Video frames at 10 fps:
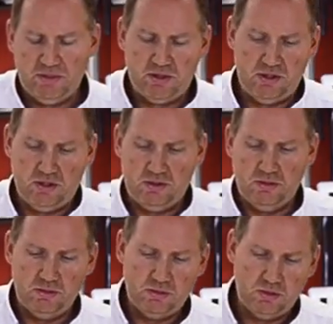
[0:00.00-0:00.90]
going to
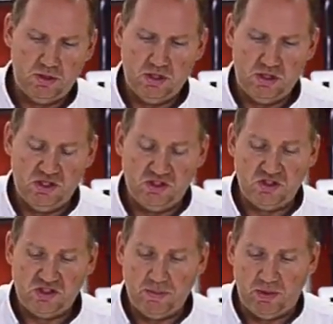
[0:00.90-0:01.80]

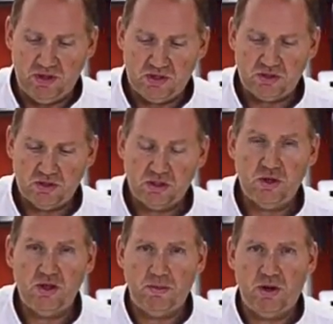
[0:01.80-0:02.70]
disassemble this, show
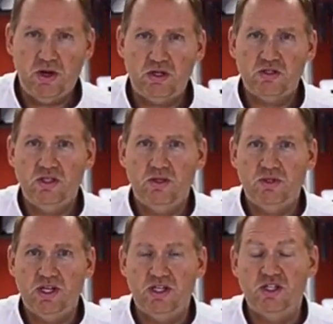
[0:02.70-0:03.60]
you the parts, and then
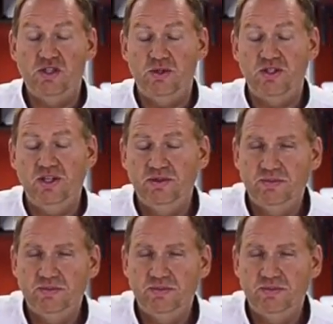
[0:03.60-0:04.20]
we'll get to juicing.